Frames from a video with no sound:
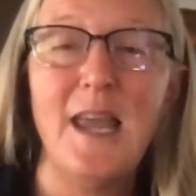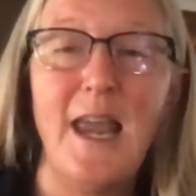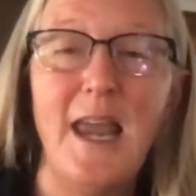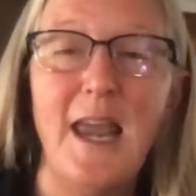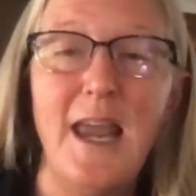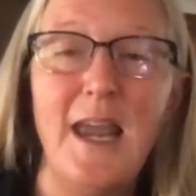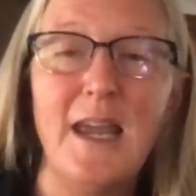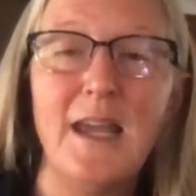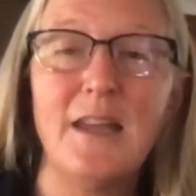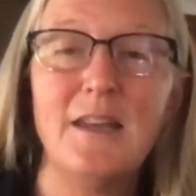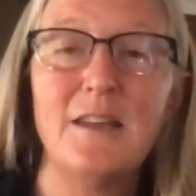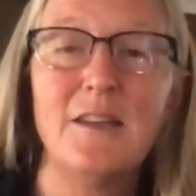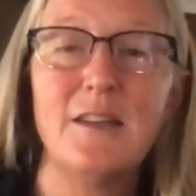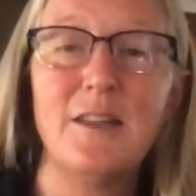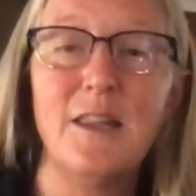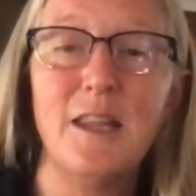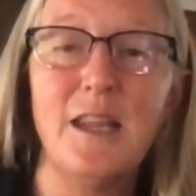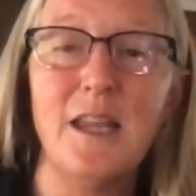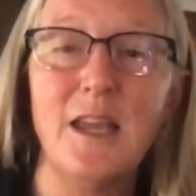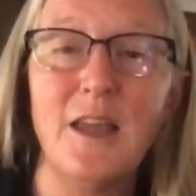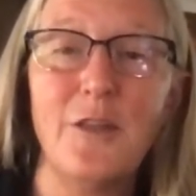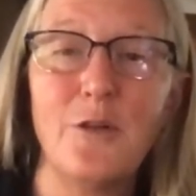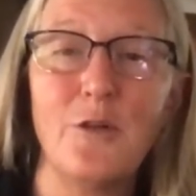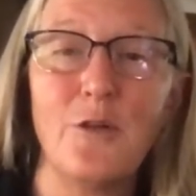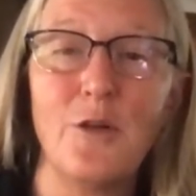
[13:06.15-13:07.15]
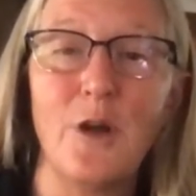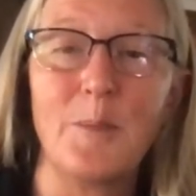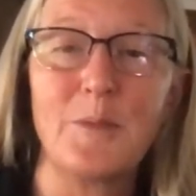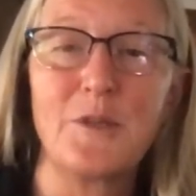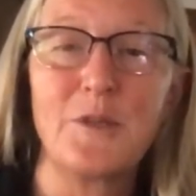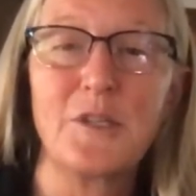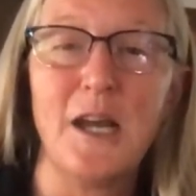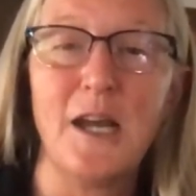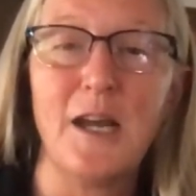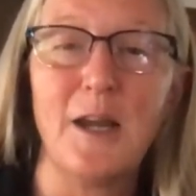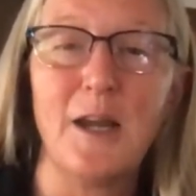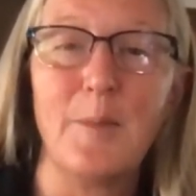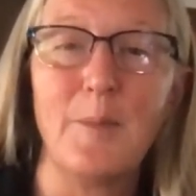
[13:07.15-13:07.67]
And the other
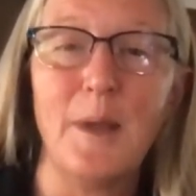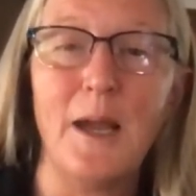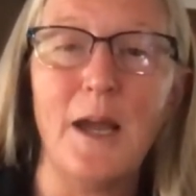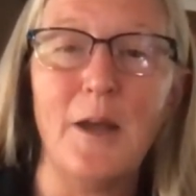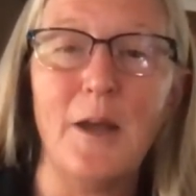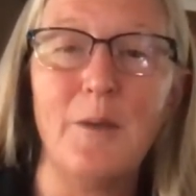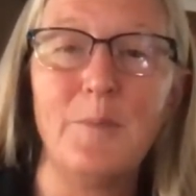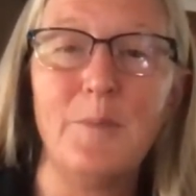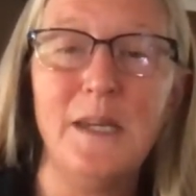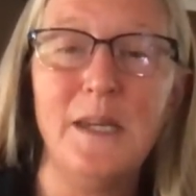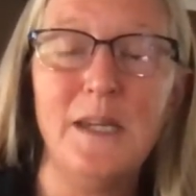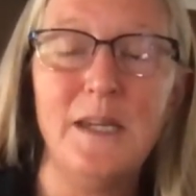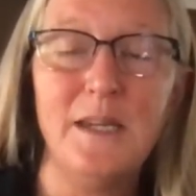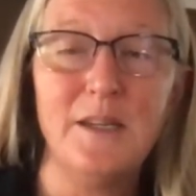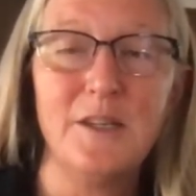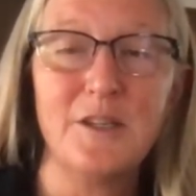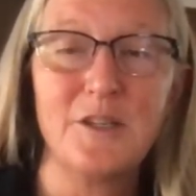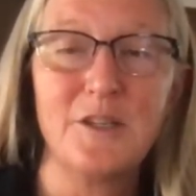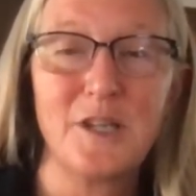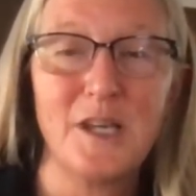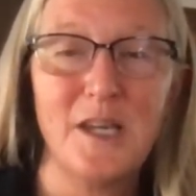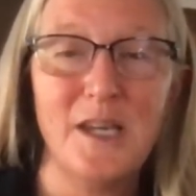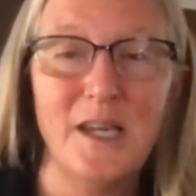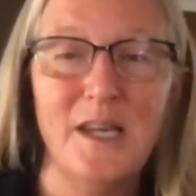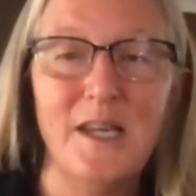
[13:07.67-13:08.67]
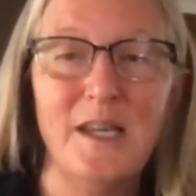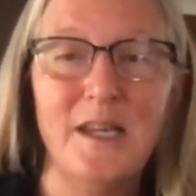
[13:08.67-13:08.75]
upside about beans